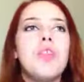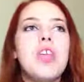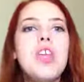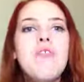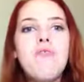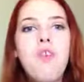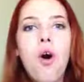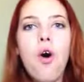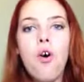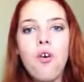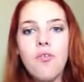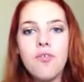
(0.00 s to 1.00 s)

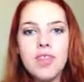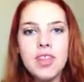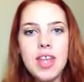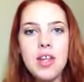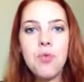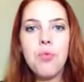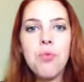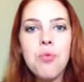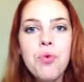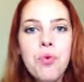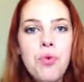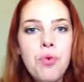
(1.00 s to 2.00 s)
evolved, they
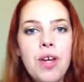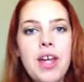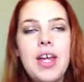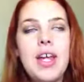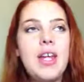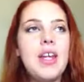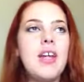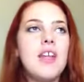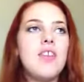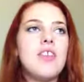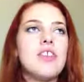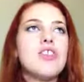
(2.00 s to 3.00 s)
grew in
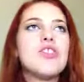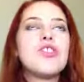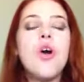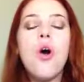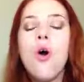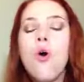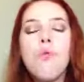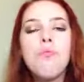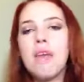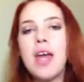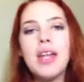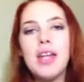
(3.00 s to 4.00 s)
so
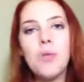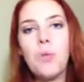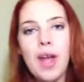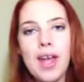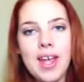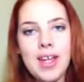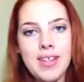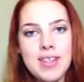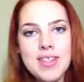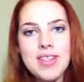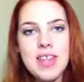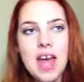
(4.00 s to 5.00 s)
many
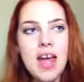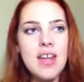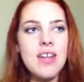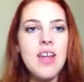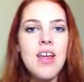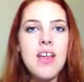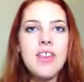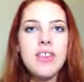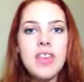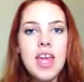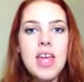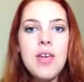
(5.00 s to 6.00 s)
ways that
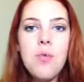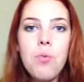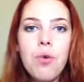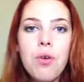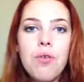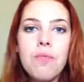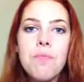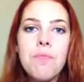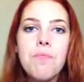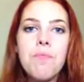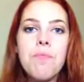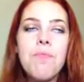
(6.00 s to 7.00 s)
they were
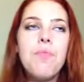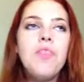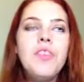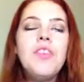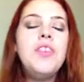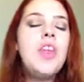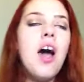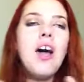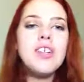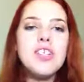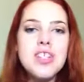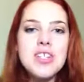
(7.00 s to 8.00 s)

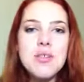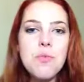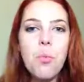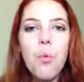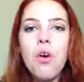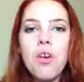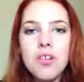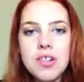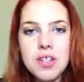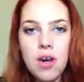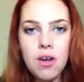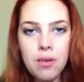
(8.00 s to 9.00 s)
not just
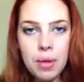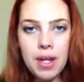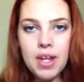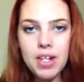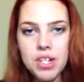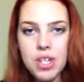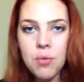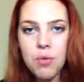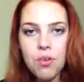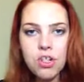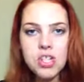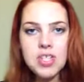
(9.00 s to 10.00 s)
words on a page, they
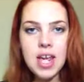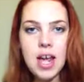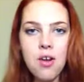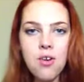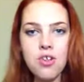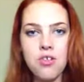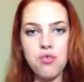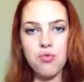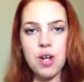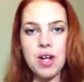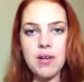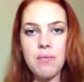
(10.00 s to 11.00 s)
weren't just characters
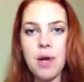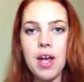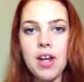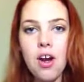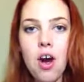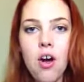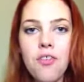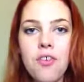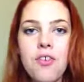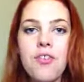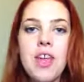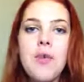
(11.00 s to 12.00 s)
written by an
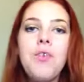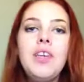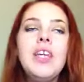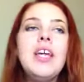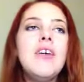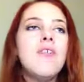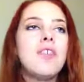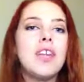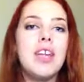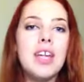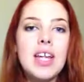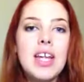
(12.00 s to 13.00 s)
author, they lived,
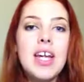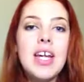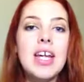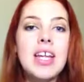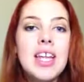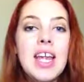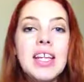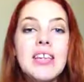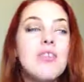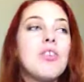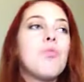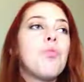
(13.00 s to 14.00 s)

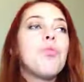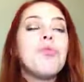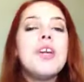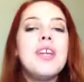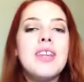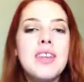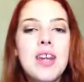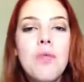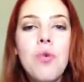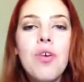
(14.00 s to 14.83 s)
they breathed, they